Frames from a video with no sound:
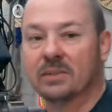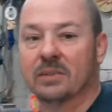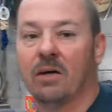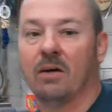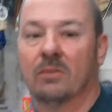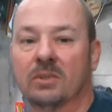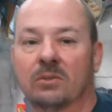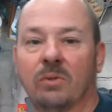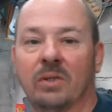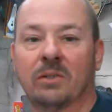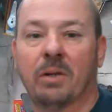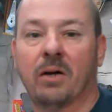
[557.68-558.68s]
and all just
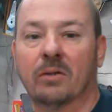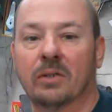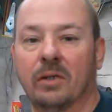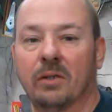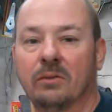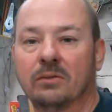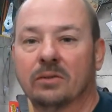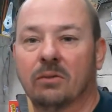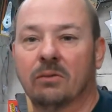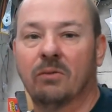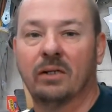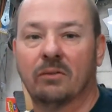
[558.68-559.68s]
went to powder coat, so
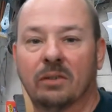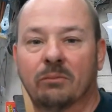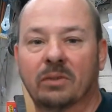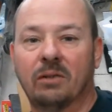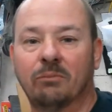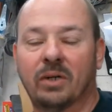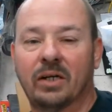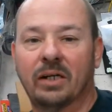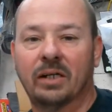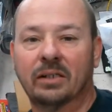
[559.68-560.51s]
waiting uh -huh. on him to uh-huh. come back.